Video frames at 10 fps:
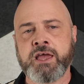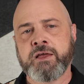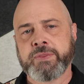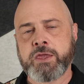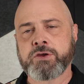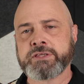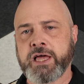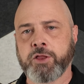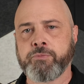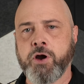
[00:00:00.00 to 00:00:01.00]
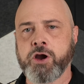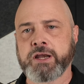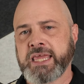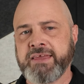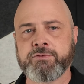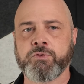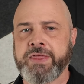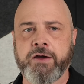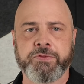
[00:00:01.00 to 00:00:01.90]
that you can tell apart even without their